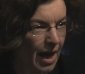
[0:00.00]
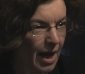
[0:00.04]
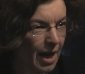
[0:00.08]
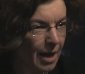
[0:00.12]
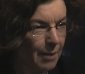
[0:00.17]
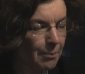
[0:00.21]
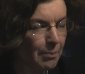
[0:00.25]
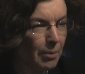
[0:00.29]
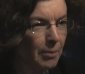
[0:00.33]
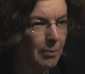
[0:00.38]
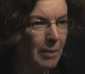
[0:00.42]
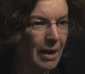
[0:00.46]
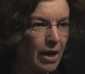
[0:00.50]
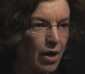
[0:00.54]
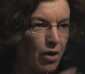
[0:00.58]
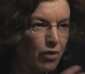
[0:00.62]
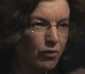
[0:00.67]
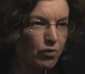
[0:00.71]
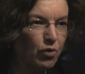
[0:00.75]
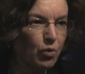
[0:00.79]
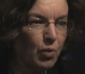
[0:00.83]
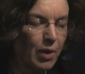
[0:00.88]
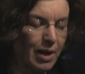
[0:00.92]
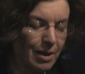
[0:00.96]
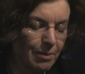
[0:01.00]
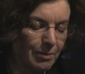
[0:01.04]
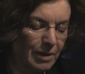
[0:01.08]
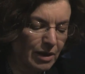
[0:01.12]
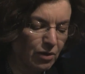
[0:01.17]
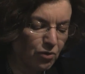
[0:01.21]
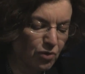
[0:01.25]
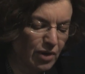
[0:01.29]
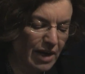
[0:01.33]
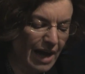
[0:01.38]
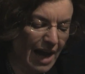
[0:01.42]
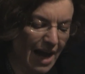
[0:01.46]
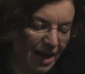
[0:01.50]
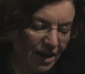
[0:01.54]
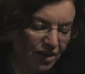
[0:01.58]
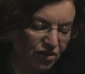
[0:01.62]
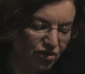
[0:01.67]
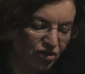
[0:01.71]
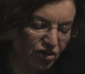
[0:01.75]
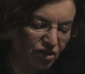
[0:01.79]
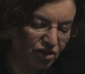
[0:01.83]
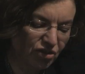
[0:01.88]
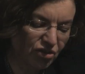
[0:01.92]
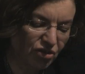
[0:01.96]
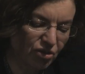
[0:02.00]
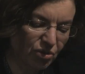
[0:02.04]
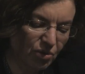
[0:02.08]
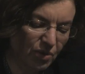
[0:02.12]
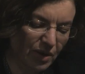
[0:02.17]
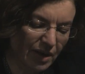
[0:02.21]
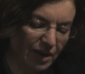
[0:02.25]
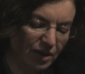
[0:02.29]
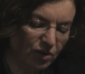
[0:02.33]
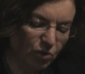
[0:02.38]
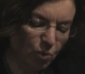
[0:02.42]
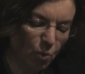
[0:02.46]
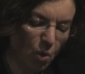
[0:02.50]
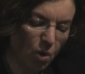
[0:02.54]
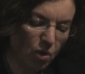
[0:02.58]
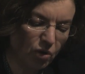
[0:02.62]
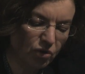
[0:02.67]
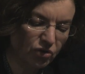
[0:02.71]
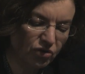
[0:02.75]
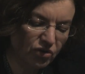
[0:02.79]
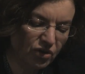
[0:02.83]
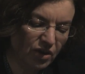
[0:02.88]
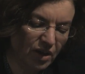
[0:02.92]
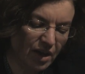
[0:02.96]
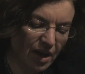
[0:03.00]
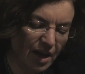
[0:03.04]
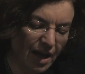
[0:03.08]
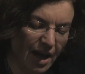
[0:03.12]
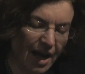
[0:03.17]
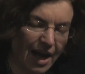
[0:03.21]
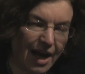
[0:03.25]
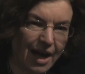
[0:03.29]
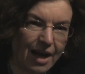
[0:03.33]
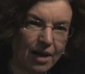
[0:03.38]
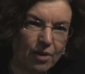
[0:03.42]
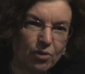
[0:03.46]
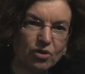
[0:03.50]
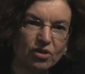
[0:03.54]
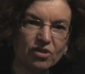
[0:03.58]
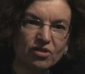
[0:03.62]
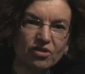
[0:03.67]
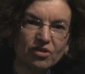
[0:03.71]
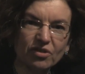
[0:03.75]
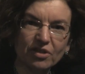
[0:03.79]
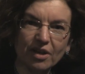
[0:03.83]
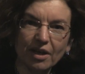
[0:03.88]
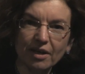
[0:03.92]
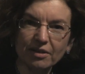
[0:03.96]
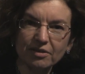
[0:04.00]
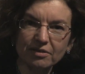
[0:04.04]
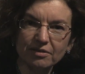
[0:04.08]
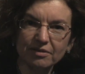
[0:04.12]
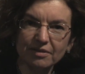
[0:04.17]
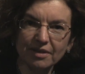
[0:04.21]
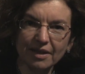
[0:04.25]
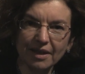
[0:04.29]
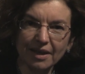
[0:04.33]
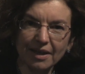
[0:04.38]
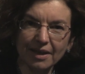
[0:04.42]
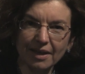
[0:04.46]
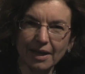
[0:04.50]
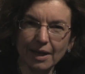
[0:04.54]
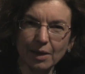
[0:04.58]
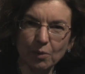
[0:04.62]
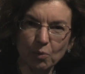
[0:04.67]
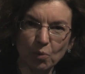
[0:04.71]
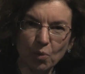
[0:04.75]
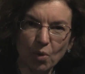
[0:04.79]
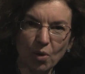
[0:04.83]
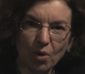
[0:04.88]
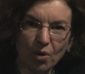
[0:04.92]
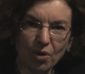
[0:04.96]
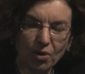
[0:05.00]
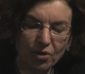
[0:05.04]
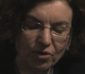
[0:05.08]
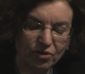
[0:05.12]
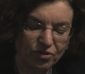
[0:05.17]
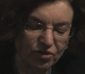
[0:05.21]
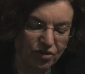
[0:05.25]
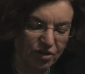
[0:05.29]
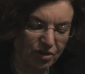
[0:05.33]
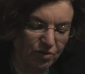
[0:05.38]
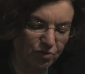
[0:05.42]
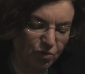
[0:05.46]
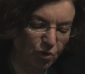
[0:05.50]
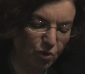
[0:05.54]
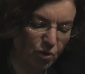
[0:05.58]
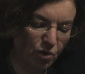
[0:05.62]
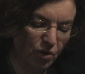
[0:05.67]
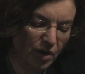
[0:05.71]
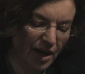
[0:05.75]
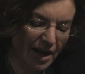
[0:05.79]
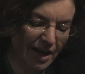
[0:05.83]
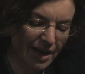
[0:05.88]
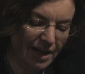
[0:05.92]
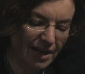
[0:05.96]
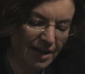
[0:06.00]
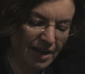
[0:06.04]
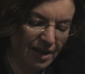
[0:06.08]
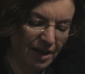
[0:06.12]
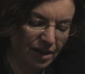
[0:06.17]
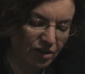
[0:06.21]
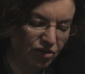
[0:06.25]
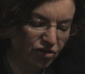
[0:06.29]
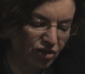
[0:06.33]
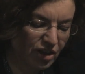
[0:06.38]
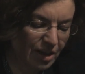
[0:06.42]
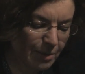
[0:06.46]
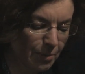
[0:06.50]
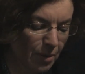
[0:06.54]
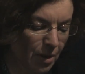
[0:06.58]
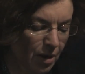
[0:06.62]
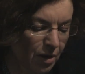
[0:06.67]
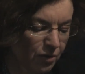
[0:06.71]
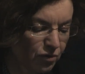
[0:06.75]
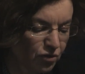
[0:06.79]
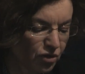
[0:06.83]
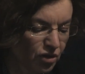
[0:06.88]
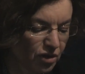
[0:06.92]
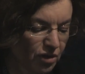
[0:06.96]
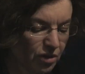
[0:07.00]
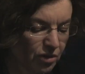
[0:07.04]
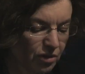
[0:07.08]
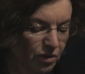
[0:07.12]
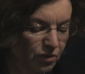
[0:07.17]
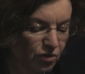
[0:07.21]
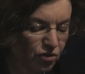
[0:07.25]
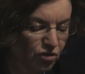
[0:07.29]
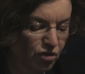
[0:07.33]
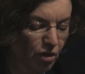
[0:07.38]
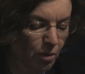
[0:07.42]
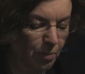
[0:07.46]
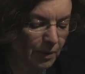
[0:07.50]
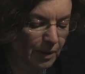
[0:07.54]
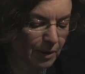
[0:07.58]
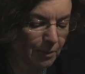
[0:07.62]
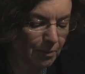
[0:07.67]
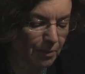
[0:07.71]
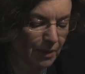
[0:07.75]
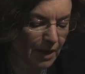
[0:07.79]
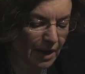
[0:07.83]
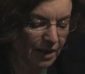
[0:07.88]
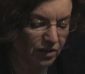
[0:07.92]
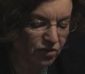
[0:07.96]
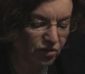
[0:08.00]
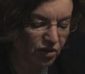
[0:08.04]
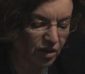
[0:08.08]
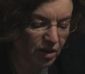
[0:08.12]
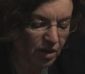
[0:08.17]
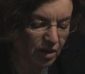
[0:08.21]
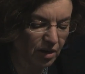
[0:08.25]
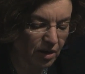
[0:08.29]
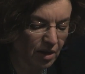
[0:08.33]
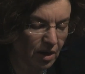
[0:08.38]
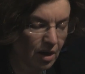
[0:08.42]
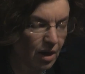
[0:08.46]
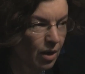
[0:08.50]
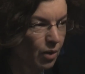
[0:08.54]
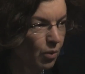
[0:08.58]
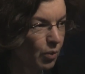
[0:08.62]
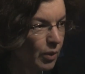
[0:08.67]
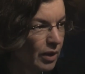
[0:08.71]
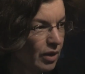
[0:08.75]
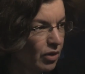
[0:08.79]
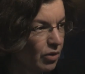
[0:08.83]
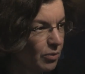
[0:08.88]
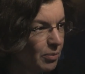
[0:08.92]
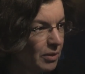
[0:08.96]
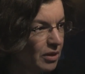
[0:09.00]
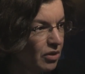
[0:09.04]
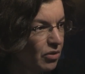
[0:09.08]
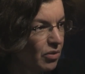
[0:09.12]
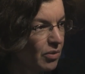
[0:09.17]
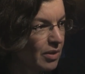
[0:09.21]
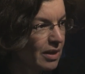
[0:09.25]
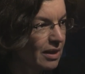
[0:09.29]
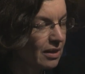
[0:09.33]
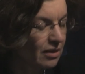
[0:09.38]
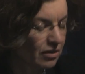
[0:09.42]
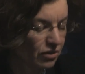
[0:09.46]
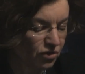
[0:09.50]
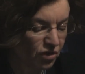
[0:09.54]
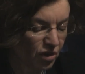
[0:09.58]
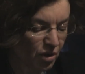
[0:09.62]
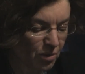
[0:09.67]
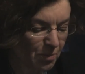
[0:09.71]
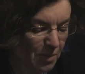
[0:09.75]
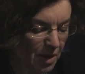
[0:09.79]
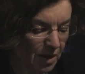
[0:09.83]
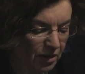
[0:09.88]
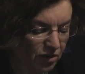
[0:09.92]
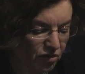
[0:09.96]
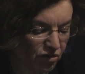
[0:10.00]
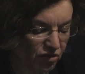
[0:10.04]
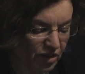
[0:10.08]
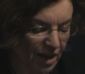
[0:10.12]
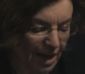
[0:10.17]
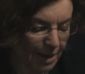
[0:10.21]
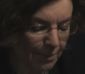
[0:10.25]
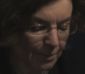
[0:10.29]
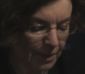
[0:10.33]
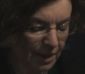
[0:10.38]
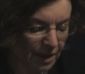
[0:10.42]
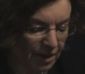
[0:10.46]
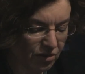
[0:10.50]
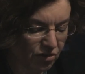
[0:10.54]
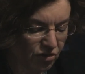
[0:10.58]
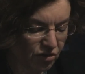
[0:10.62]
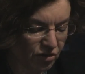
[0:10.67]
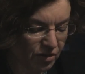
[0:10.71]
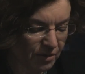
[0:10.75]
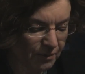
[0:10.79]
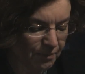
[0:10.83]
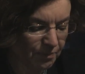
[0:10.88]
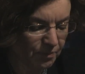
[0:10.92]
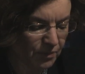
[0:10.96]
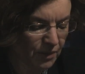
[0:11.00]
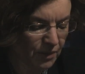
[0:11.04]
But my overwhelming reaction to it was how disgusting it was that for a cheap afternoon of shopping pleasure, we could be doing so much damage.